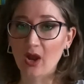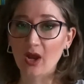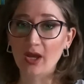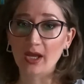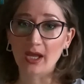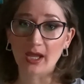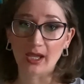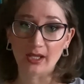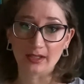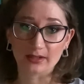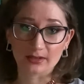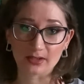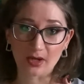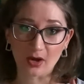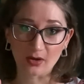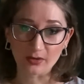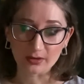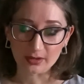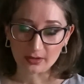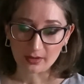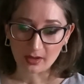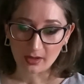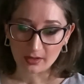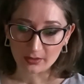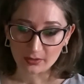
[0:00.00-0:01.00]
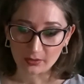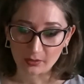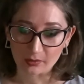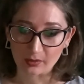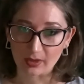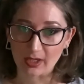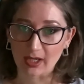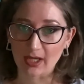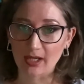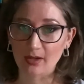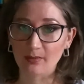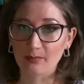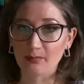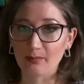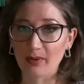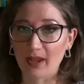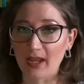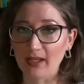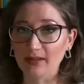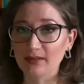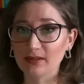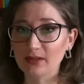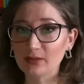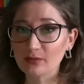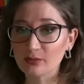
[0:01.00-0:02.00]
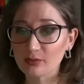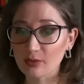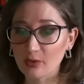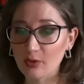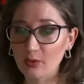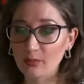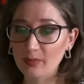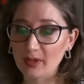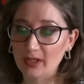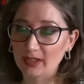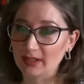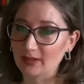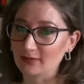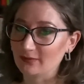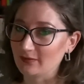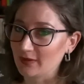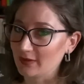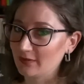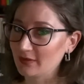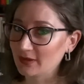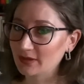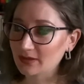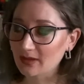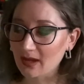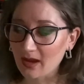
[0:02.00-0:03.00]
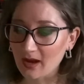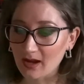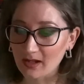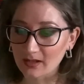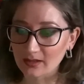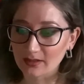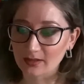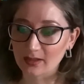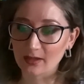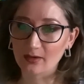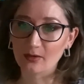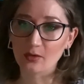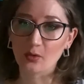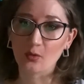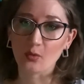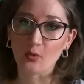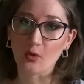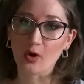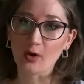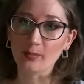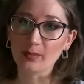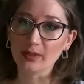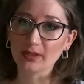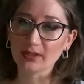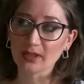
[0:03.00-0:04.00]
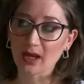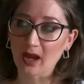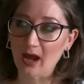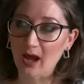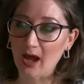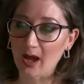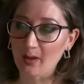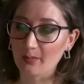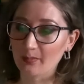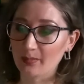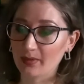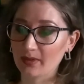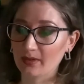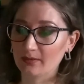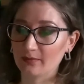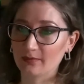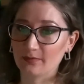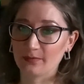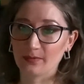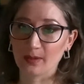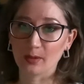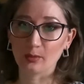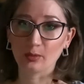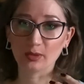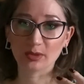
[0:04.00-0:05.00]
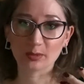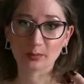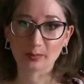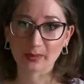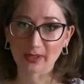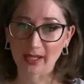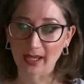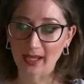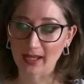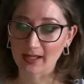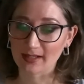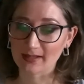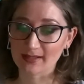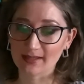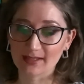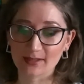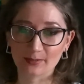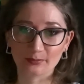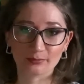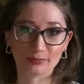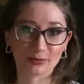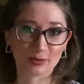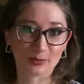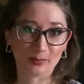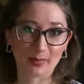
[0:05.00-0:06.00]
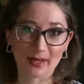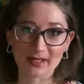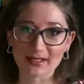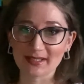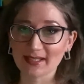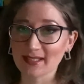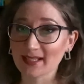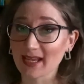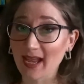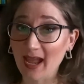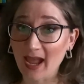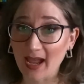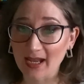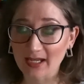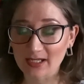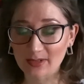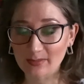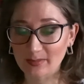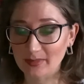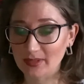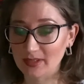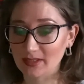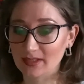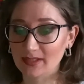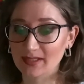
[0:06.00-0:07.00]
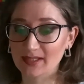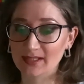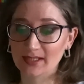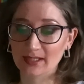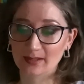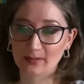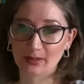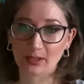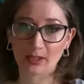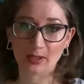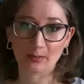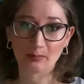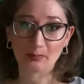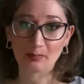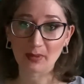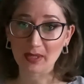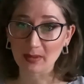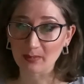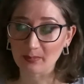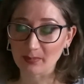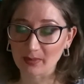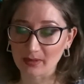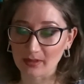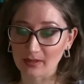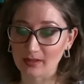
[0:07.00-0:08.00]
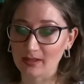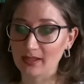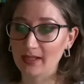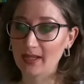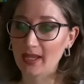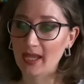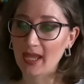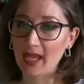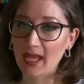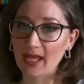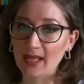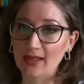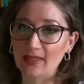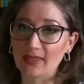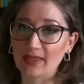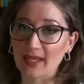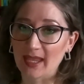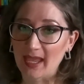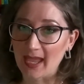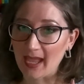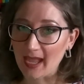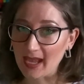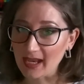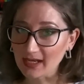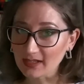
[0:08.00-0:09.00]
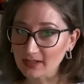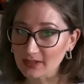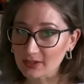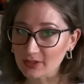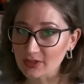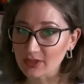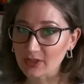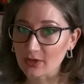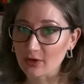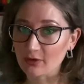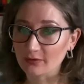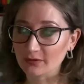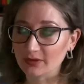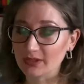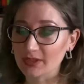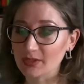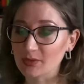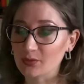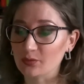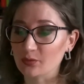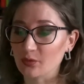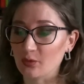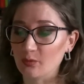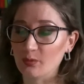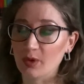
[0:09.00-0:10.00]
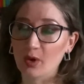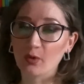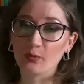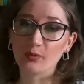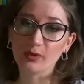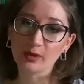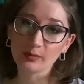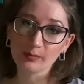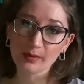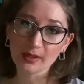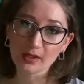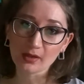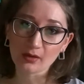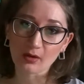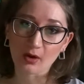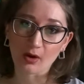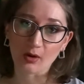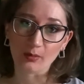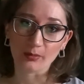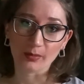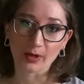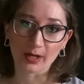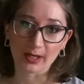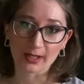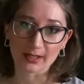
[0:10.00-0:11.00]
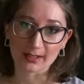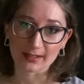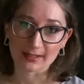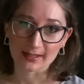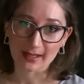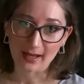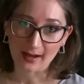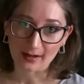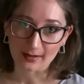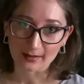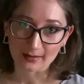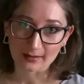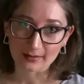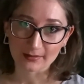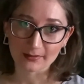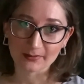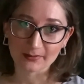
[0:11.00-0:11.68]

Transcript: And on the contrary, paint the room in a vivid color, warm it up, fill with plants, domestic animals, people, the energy of this room will become a yang.